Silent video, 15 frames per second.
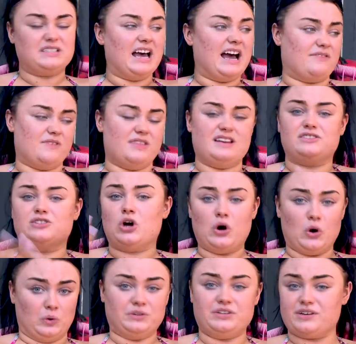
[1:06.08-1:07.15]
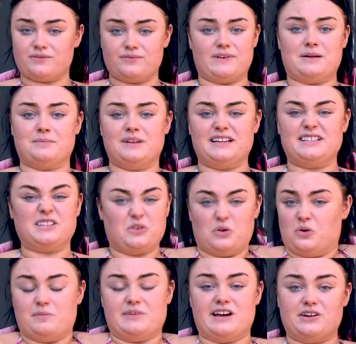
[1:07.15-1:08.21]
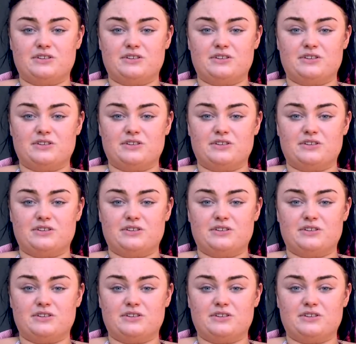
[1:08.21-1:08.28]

is having this whole new family to call my